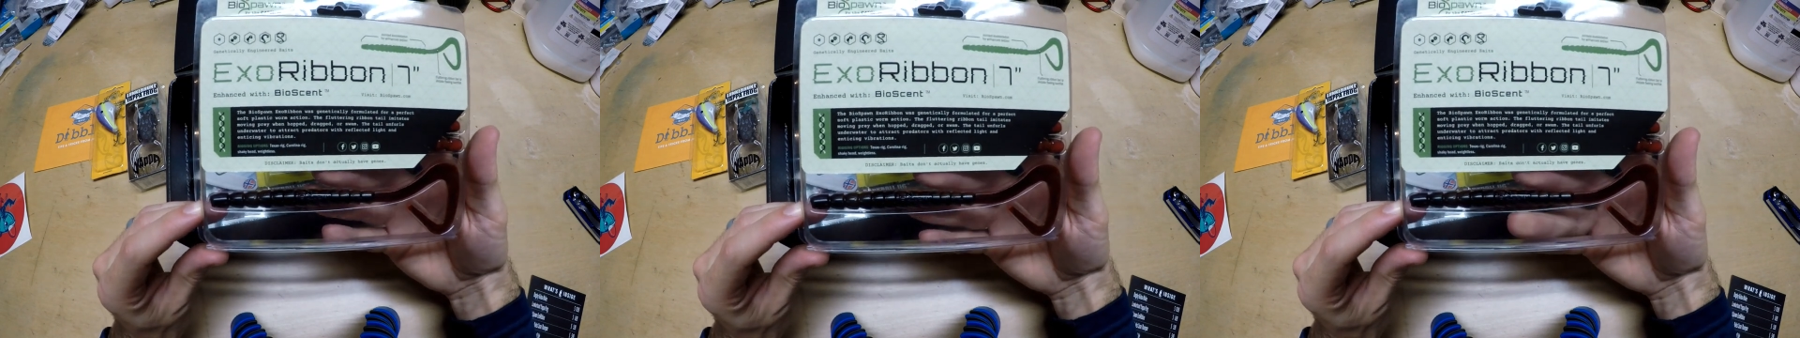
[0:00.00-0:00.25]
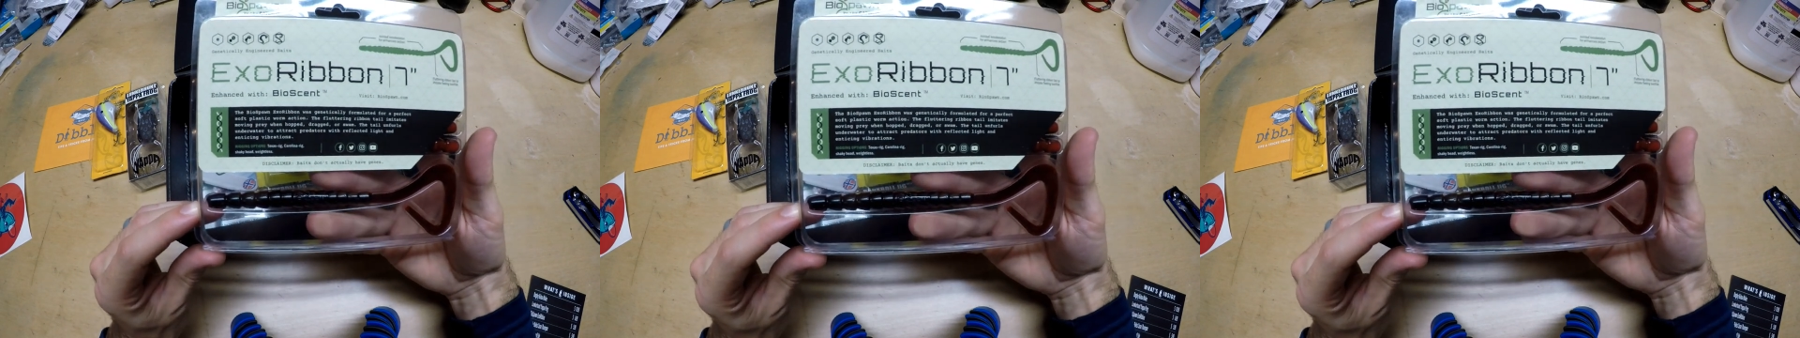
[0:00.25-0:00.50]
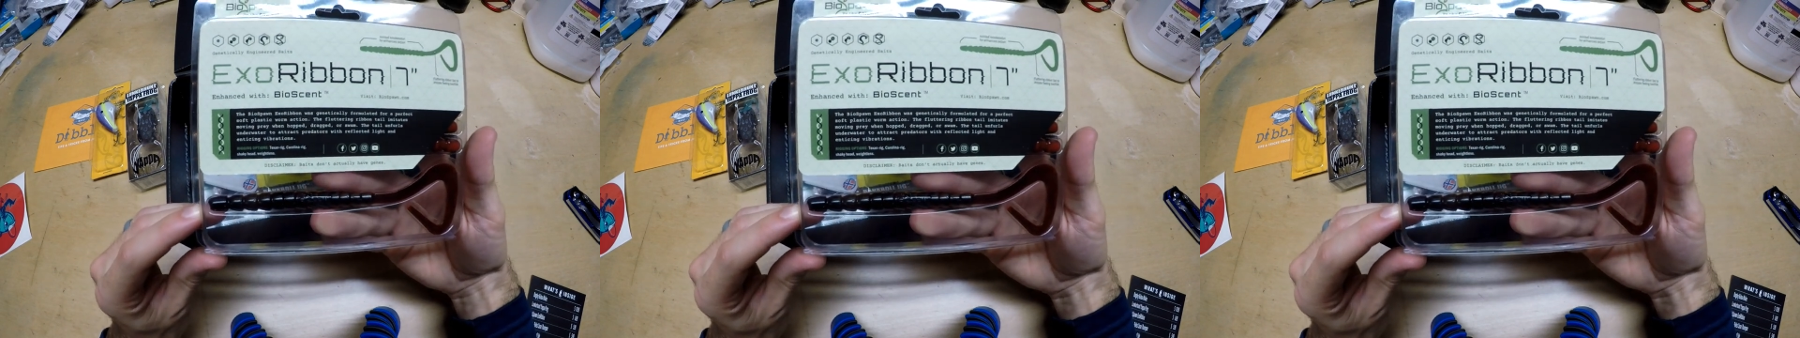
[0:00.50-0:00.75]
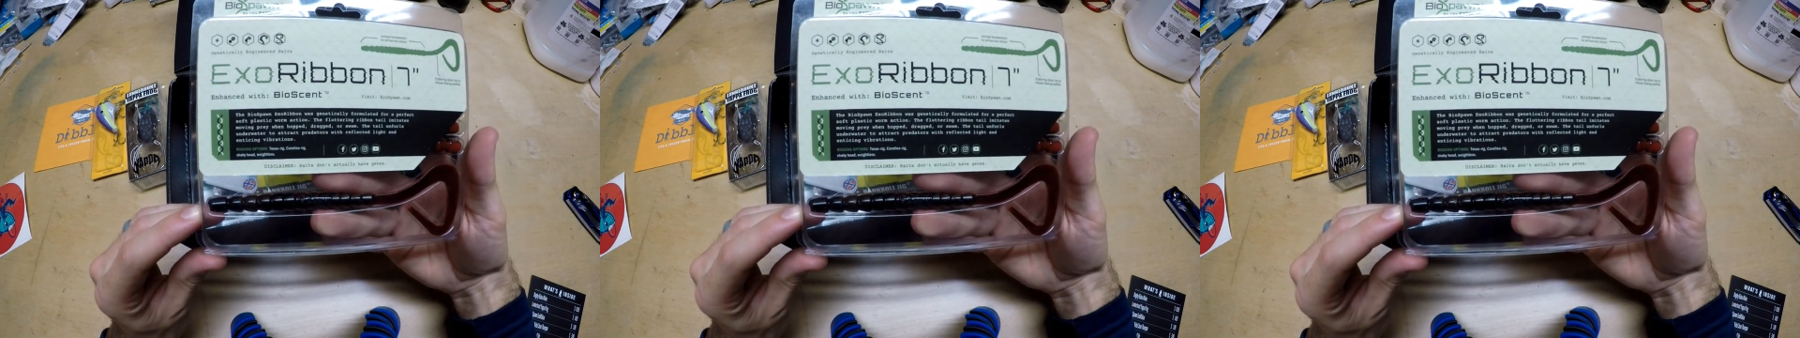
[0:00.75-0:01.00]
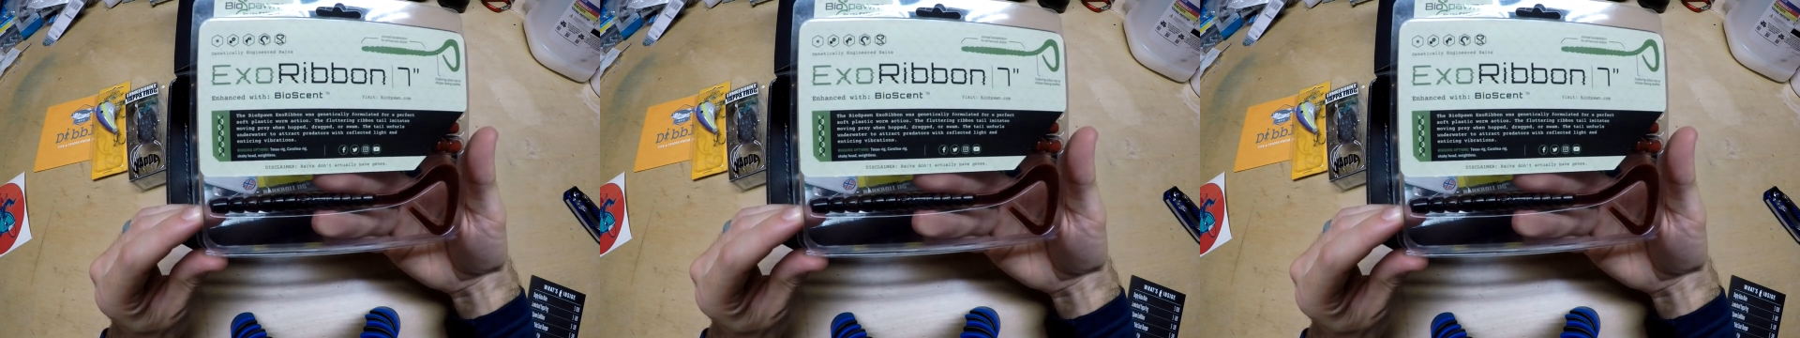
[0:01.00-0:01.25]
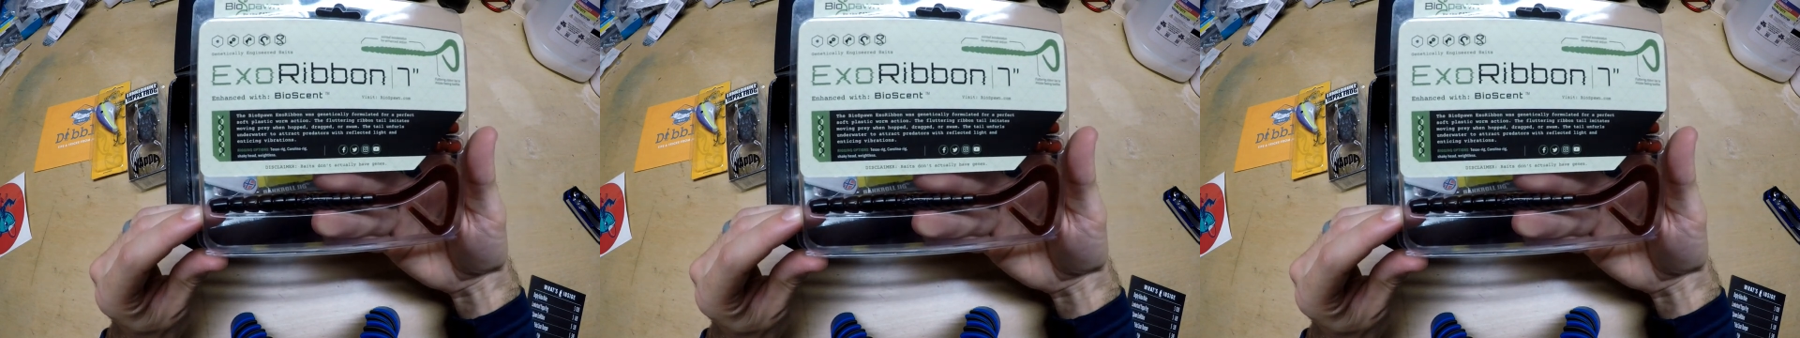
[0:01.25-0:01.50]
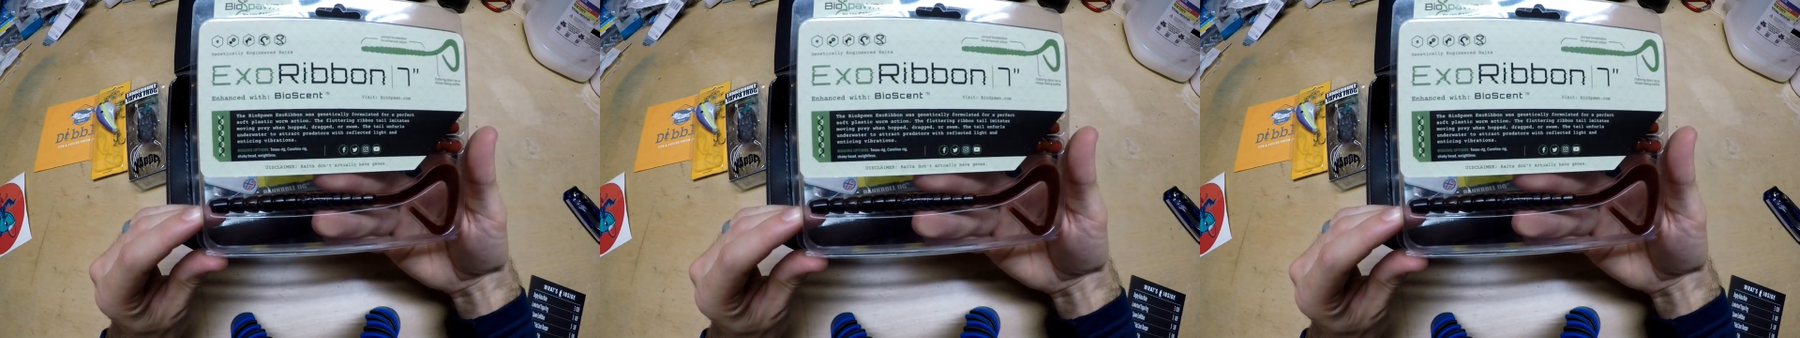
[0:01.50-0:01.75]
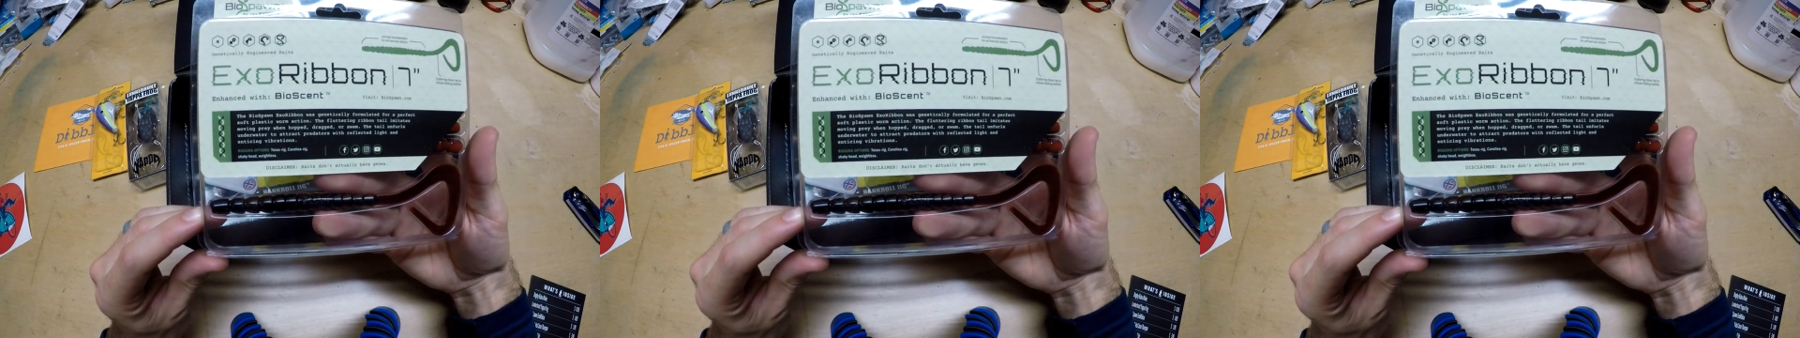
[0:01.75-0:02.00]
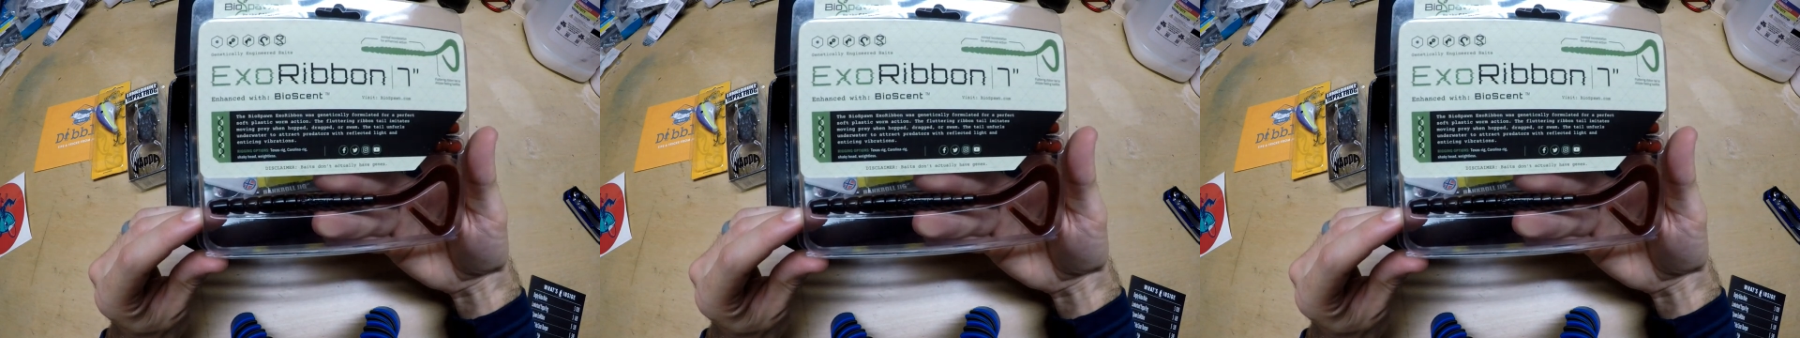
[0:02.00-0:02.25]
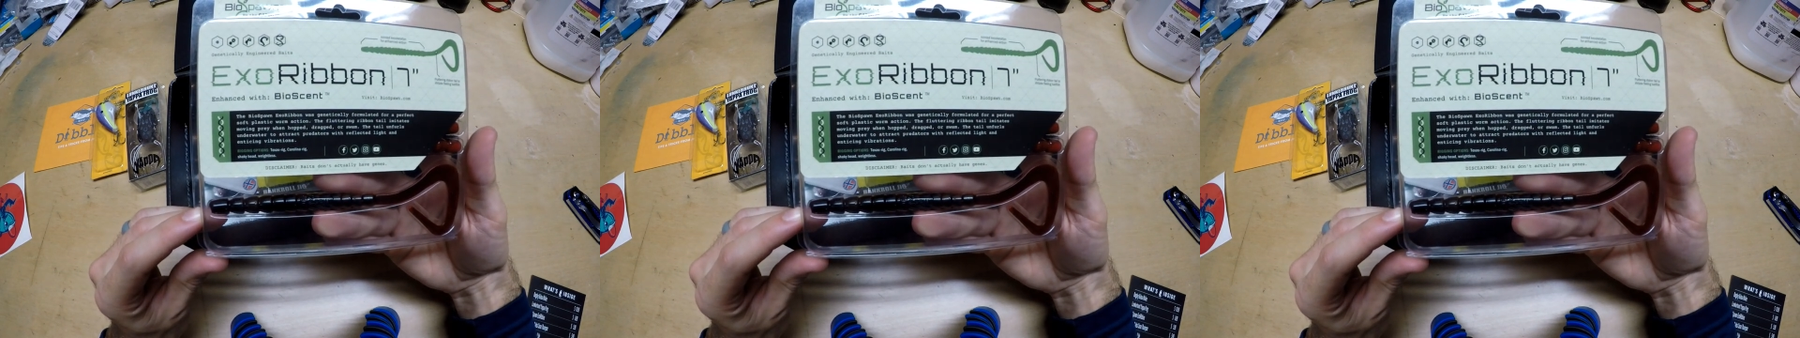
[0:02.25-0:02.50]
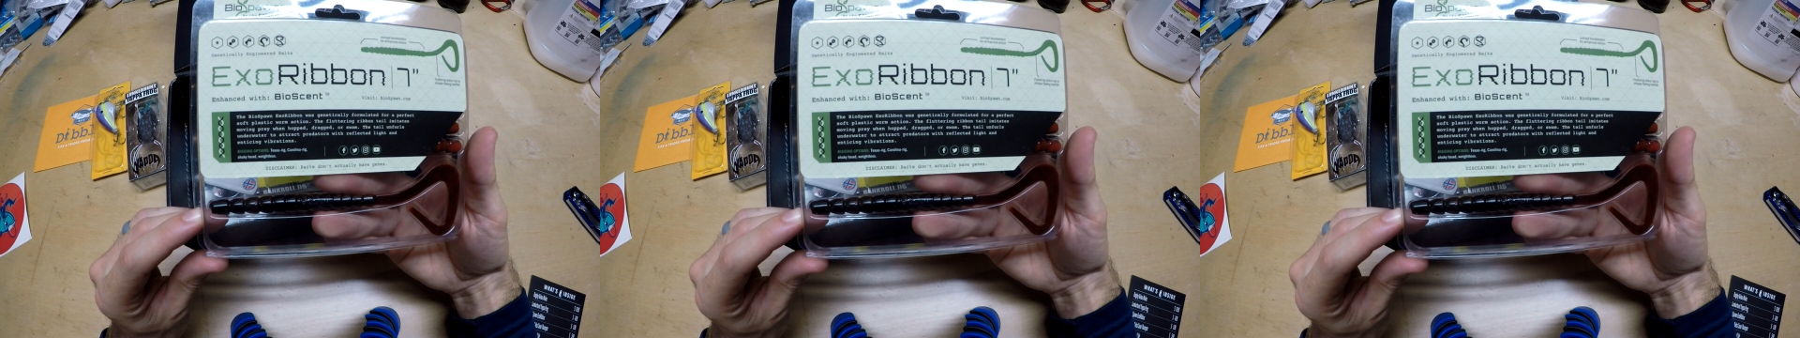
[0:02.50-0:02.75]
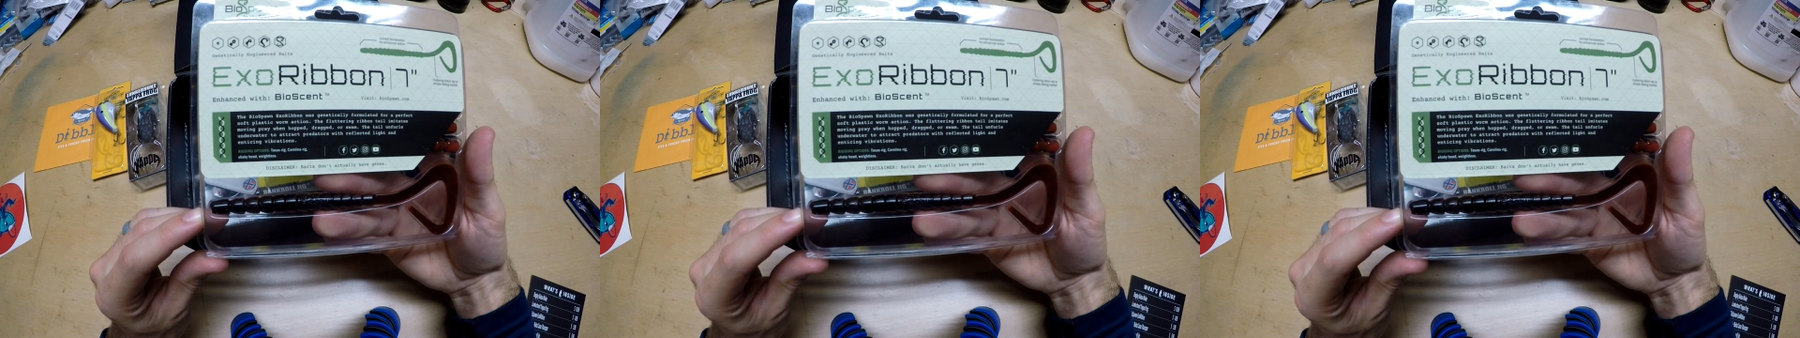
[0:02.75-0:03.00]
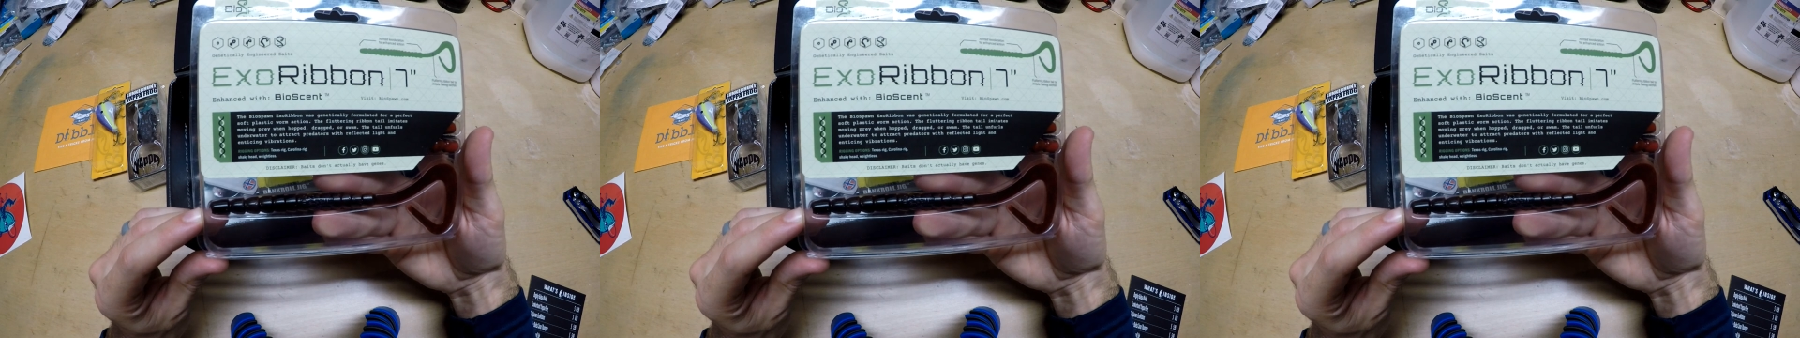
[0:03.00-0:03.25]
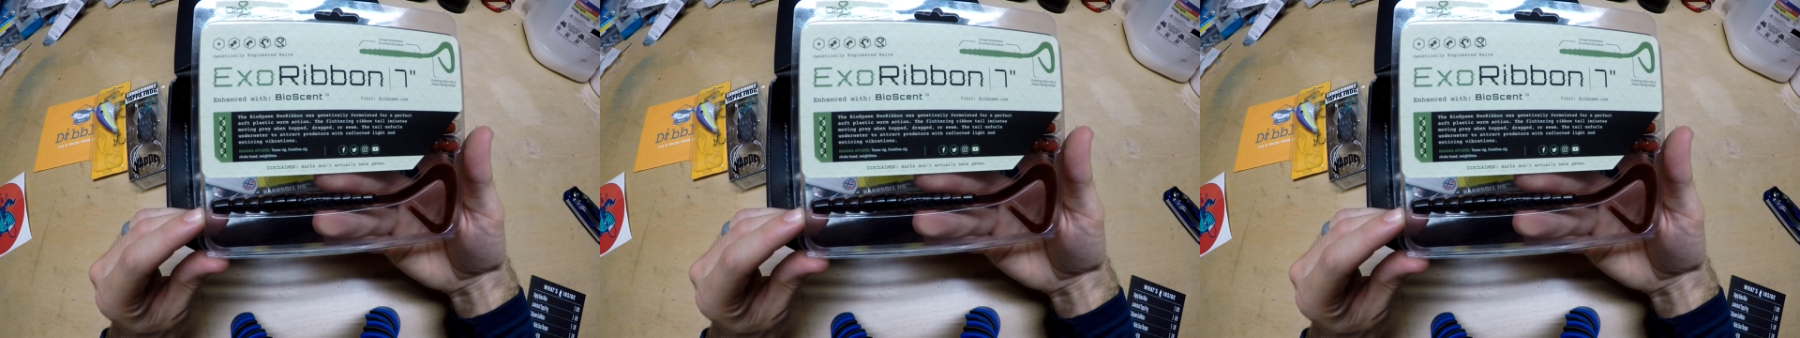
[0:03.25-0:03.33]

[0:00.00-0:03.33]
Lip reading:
Nobody's mouth can be seen.